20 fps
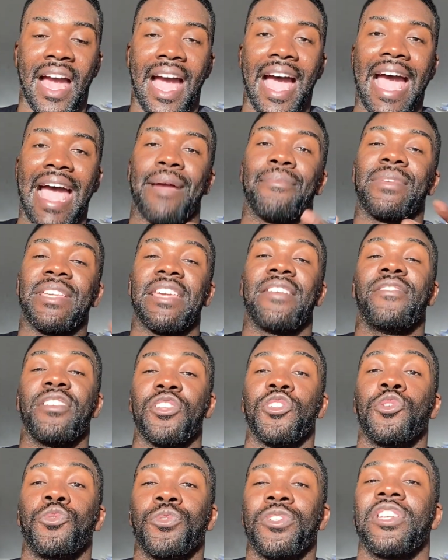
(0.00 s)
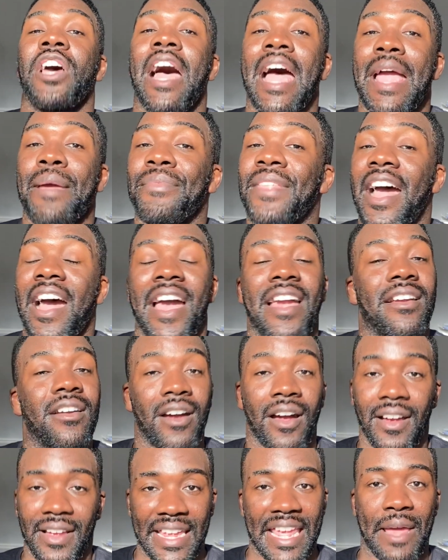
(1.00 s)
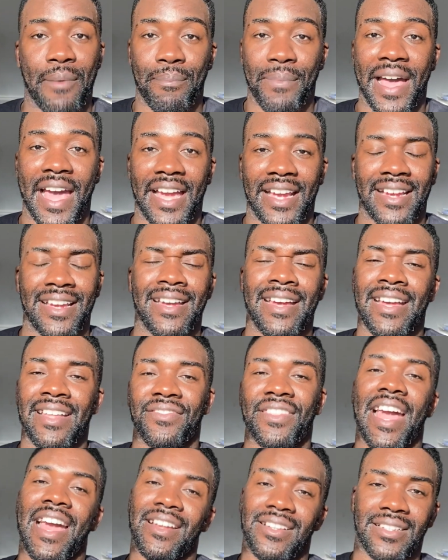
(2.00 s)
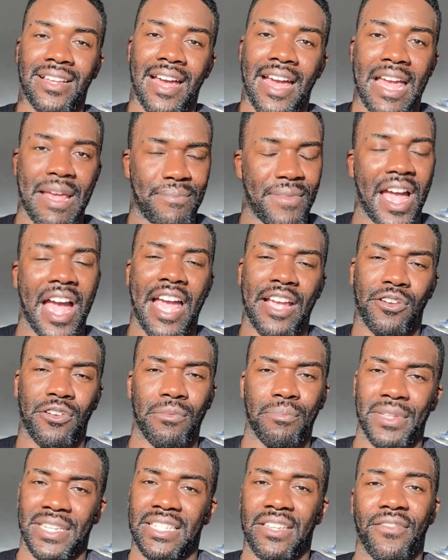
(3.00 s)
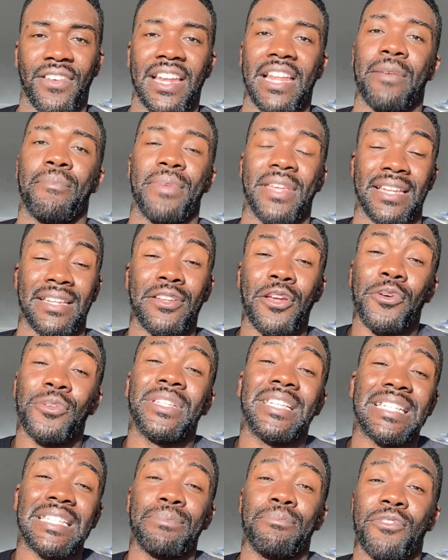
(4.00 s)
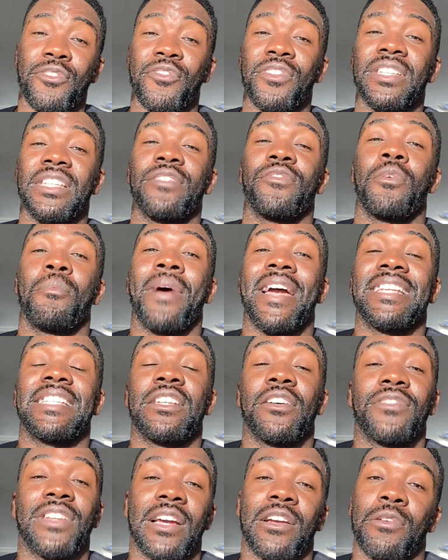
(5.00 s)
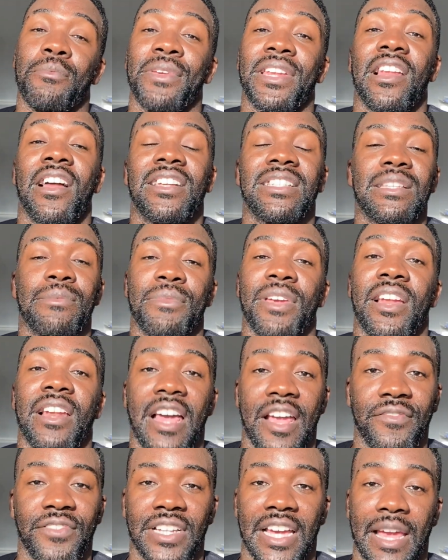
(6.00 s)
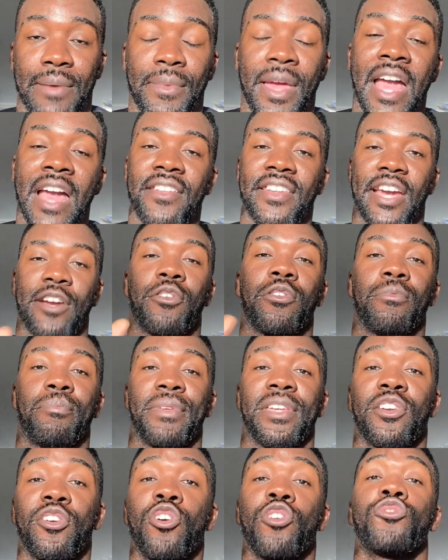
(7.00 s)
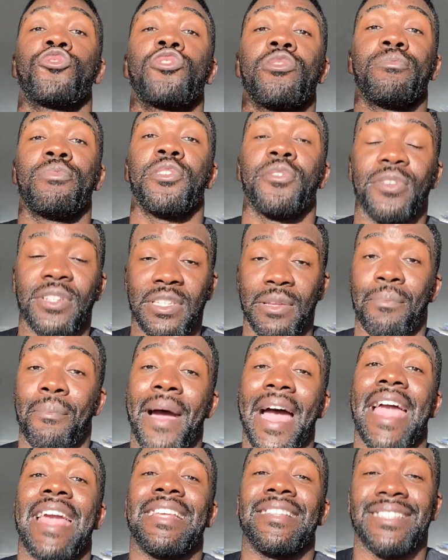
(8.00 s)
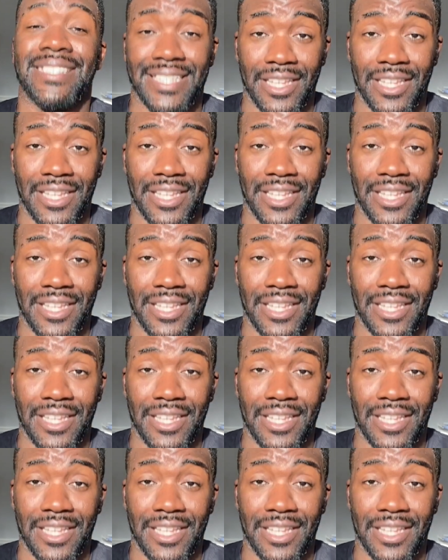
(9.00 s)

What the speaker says: I'm giving you time that I can't get back. That time that I could be developing those experiences for myself that could be lasting me a lifetime, that could be contributing to my